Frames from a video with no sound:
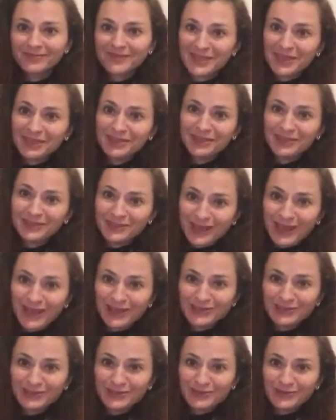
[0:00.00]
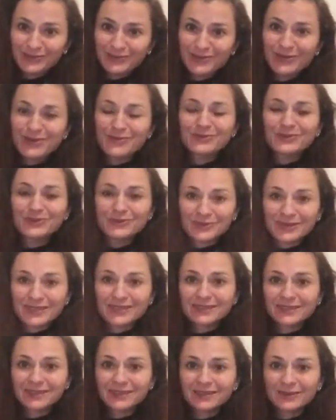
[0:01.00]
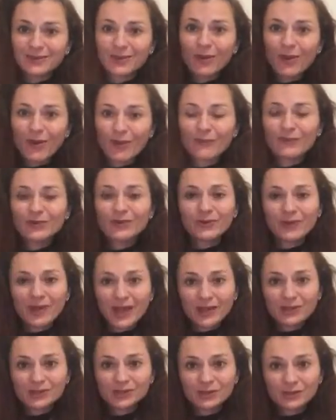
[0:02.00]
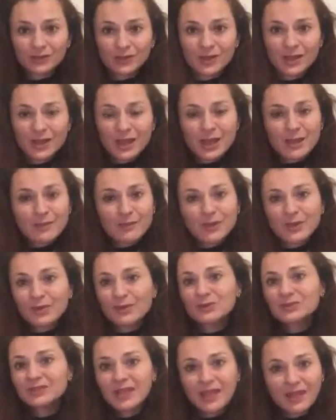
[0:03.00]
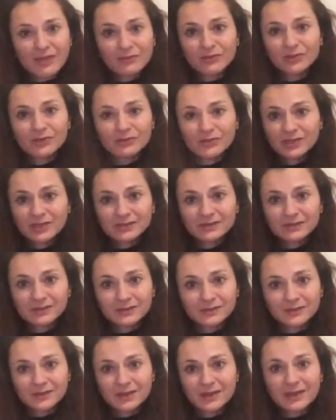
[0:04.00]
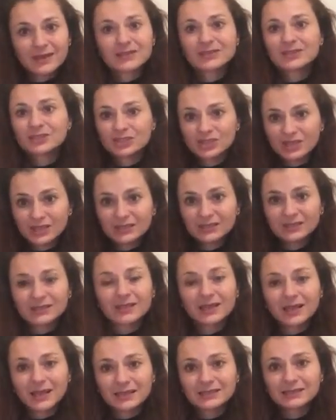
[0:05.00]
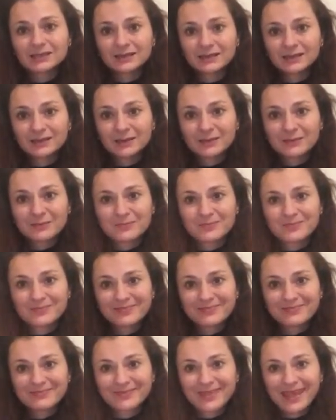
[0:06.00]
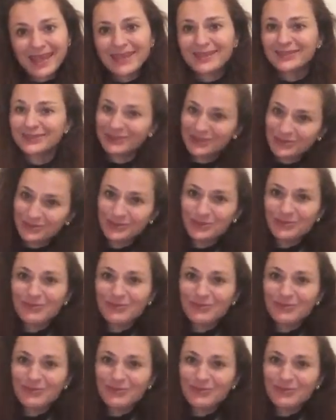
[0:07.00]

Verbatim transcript: Then detach from the result of your action because every result is just the lesson. And see you